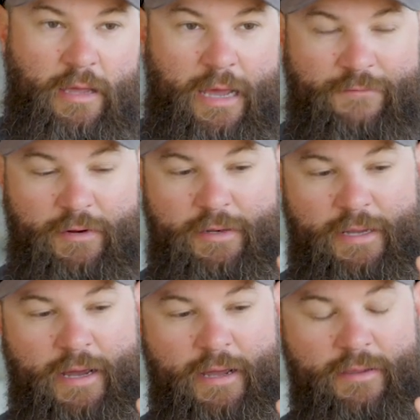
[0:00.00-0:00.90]
After you
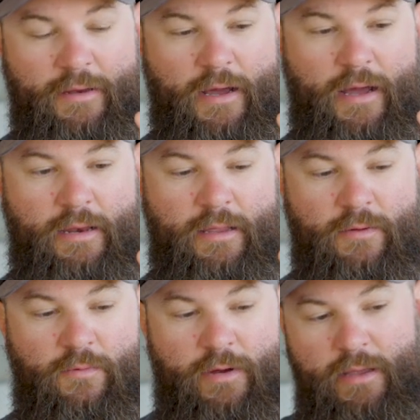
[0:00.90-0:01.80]
tie the knot in
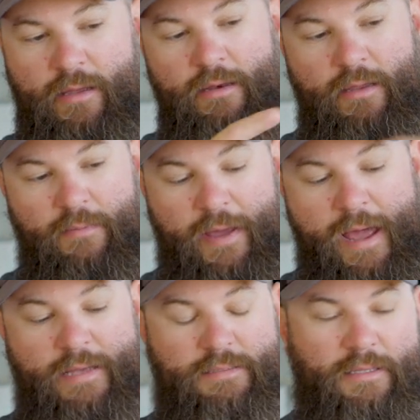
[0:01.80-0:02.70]
the one end and
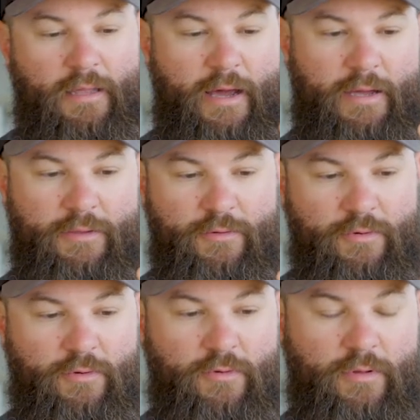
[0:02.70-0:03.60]
pass the line
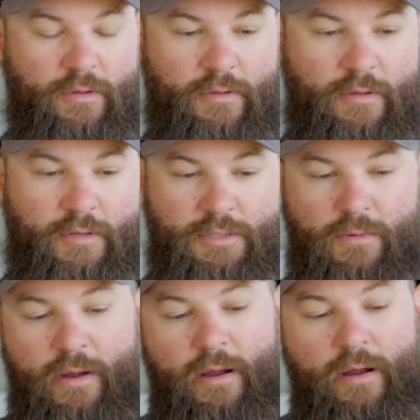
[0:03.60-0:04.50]
through the
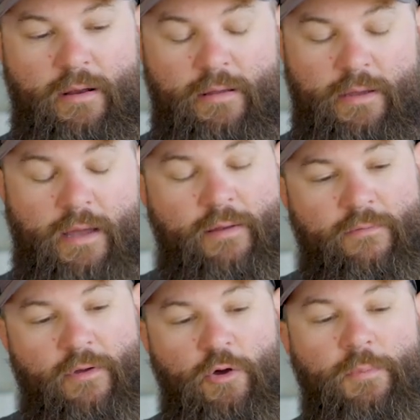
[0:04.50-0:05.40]
square kind
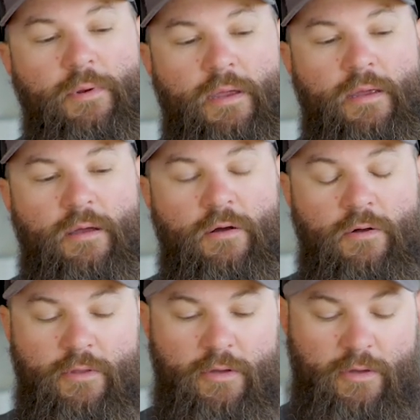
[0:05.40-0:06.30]
of opening
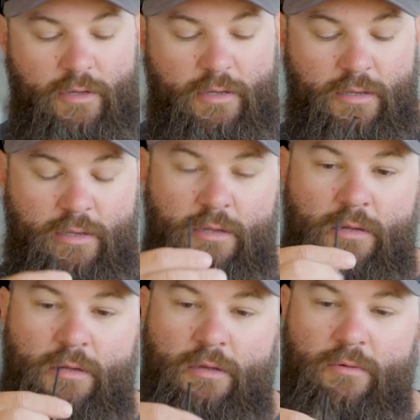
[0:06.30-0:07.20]
on the hook,
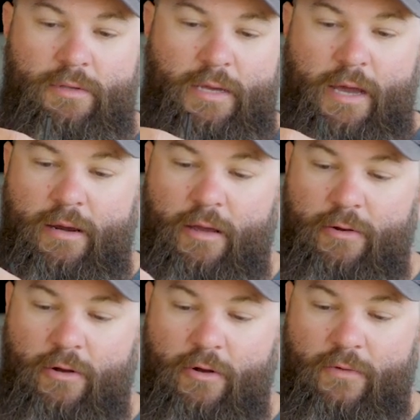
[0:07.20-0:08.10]
I'm going to tie
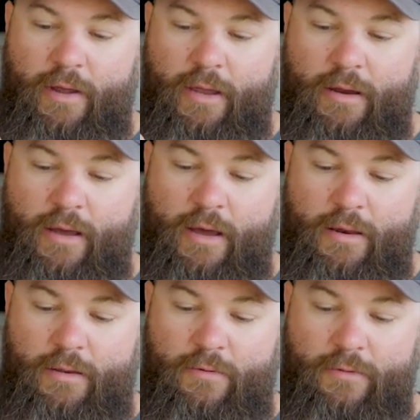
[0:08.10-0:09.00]
another overhand
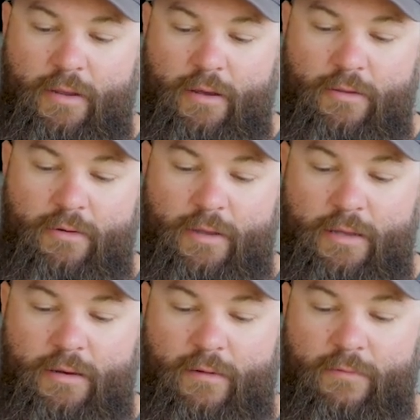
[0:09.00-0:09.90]
knot on the other
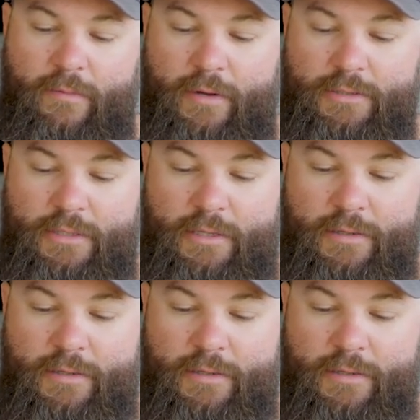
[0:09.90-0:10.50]
end of the bungee.